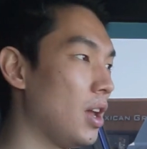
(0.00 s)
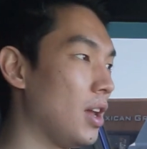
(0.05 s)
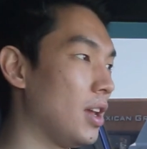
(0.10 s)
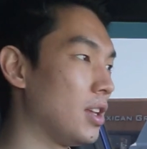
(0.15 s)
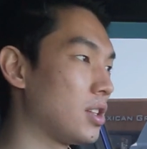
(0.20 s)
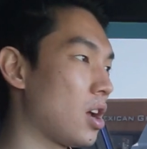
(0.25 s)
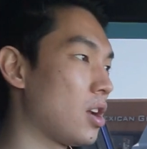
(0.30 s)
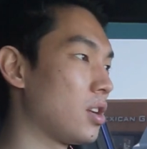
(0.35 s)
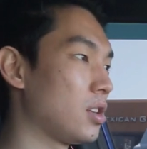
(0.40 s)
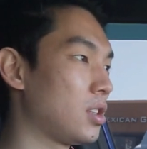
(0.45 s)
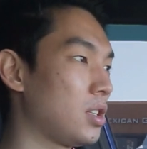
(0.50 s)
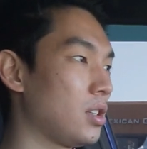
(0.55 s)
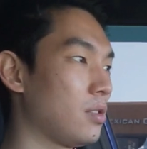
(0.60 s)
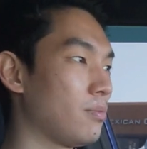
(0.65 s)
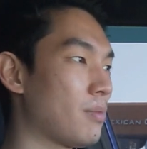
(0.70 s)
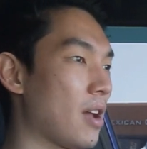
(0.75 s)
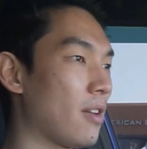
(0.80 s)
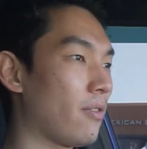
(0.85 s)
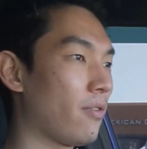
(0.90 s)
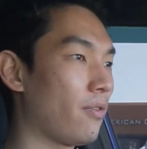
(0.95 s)
is honestly
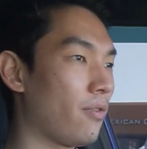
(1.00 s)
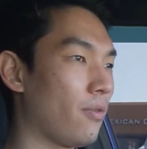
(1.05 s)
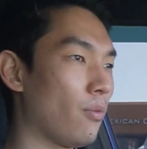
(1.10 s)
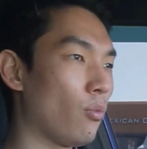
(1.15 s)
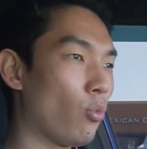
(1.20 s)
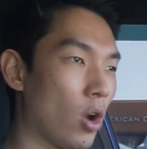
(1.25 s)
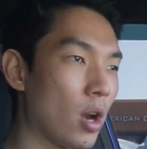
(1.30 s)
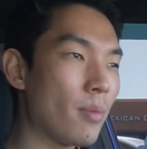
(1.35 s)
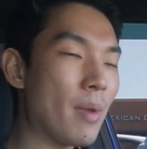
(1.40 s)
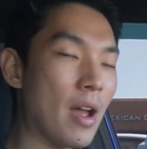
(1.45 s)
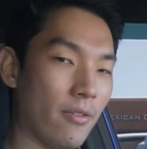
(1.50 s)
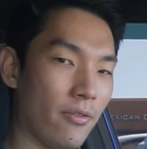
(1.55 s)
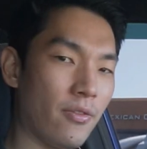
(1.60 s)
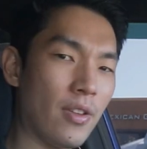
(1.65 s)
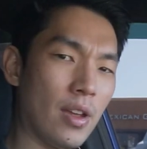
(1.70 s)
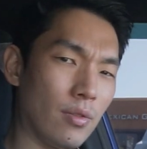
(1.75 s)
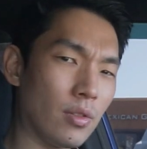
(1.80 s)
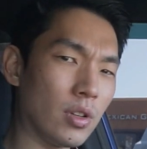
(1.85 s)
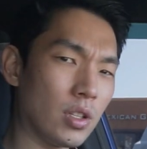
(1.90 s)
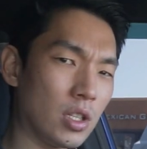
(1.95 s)
one of my
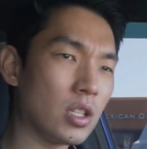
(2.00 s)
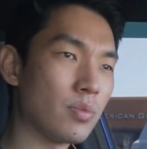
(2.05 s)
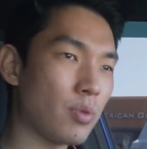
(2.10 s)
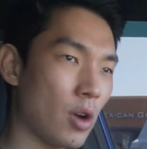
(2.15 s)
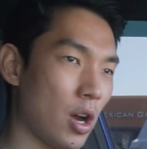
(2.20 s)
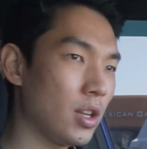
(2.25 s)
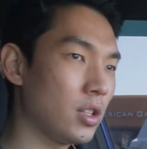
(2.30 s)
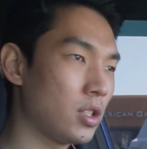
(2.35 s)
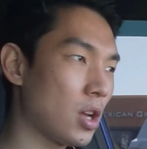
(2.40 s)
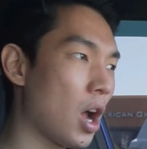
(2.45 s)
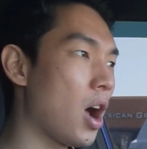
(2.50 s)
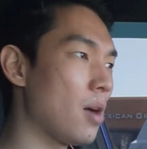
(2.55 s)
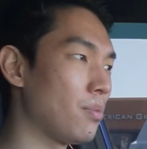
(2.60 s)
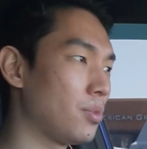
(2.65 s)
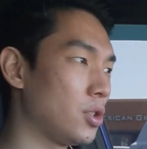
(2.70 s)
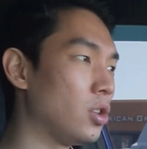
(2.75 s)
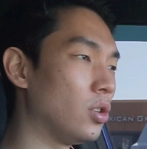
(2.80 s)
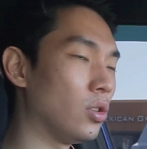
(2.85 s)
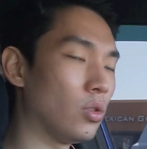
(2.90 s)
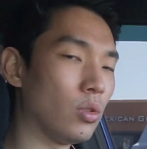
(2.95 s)
favorites. It's probably
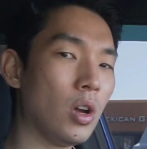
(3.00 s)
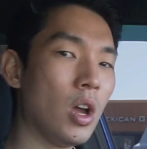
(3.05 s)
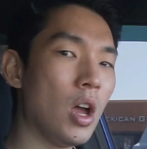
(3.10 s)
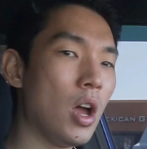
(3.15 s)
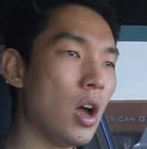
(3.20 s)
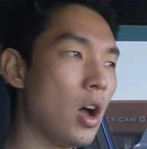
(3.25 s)
top two.